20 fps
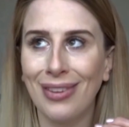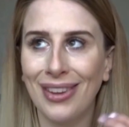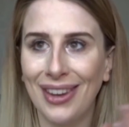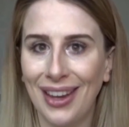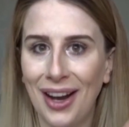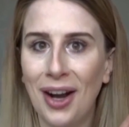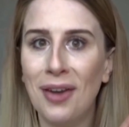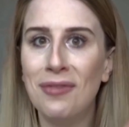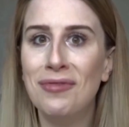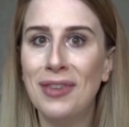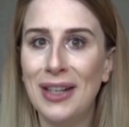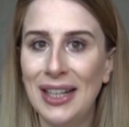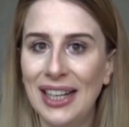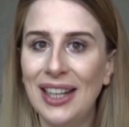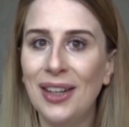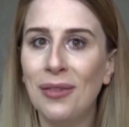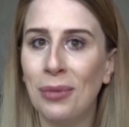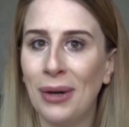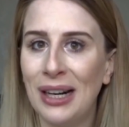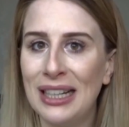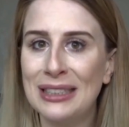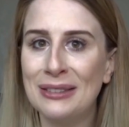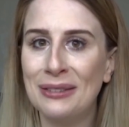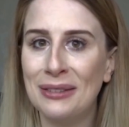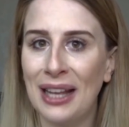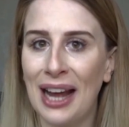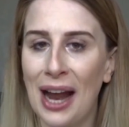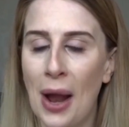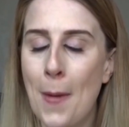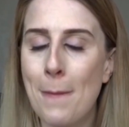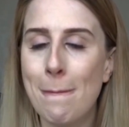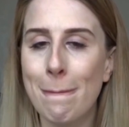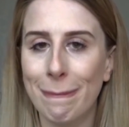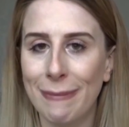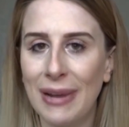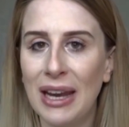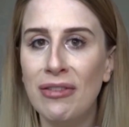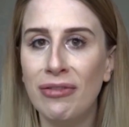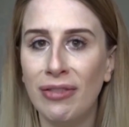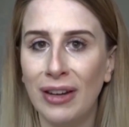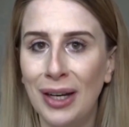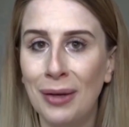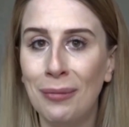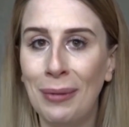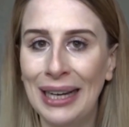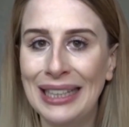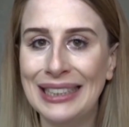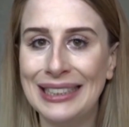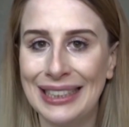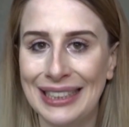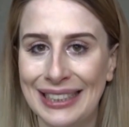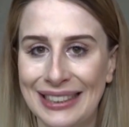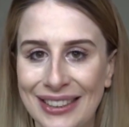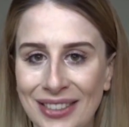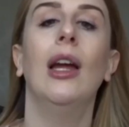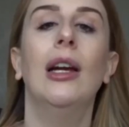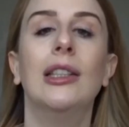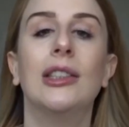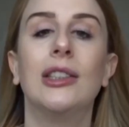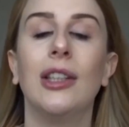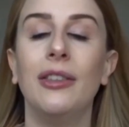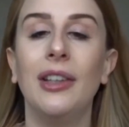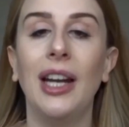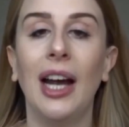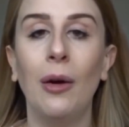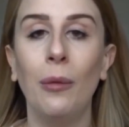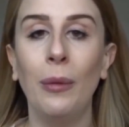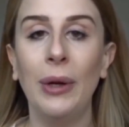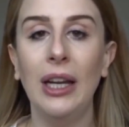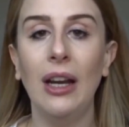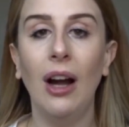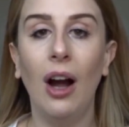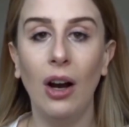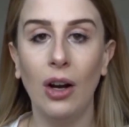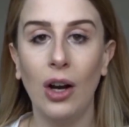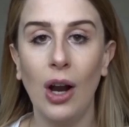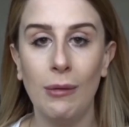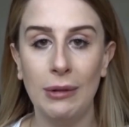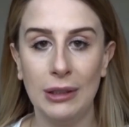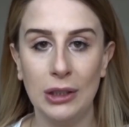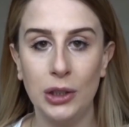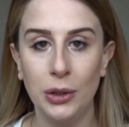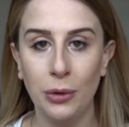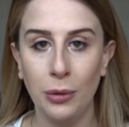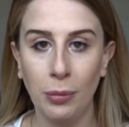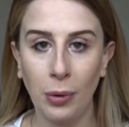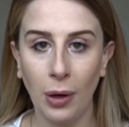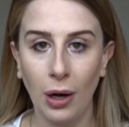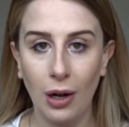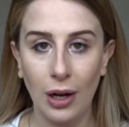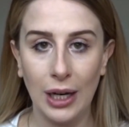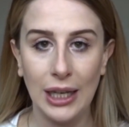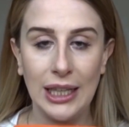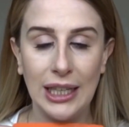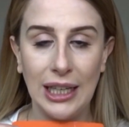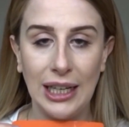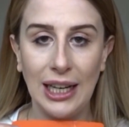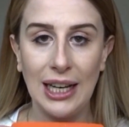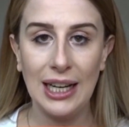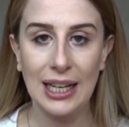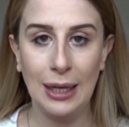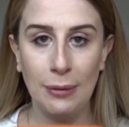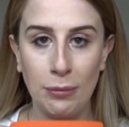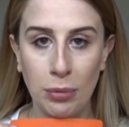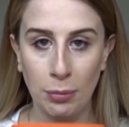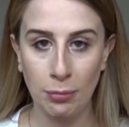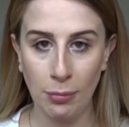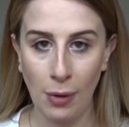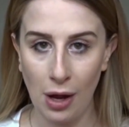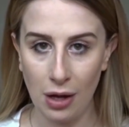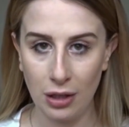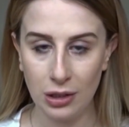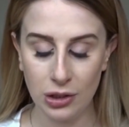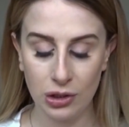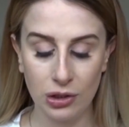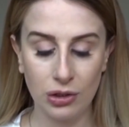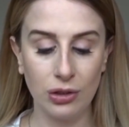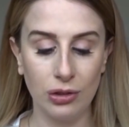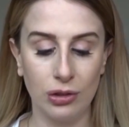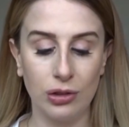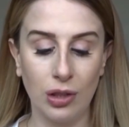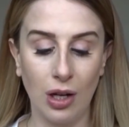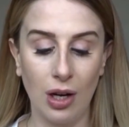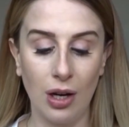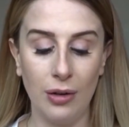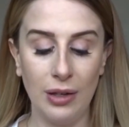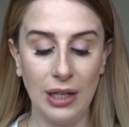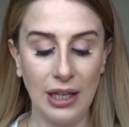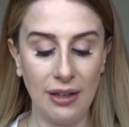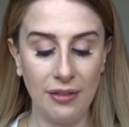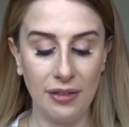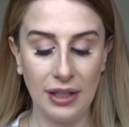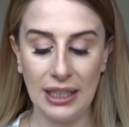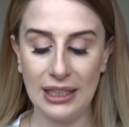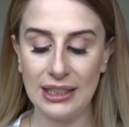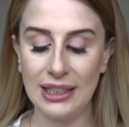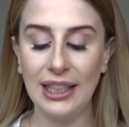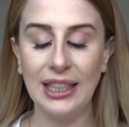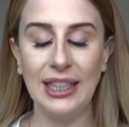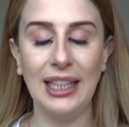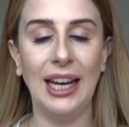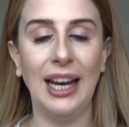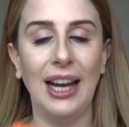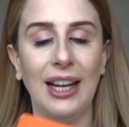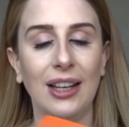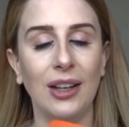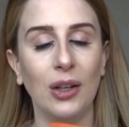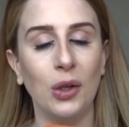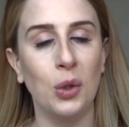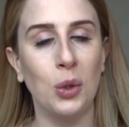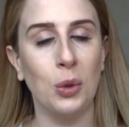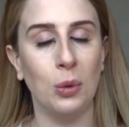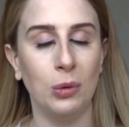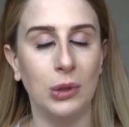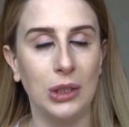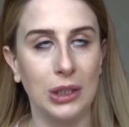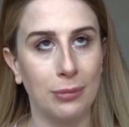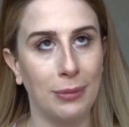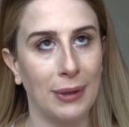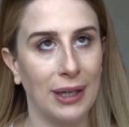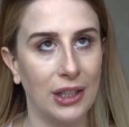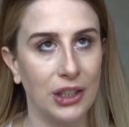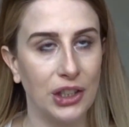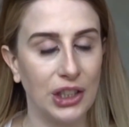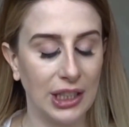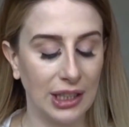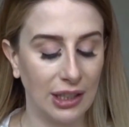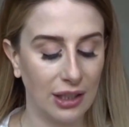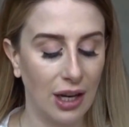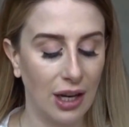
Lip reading: I'm really impressed with that. They feel amazing. So now we are going to apply the lip mask. So here it is. Again, gorgeous packaging.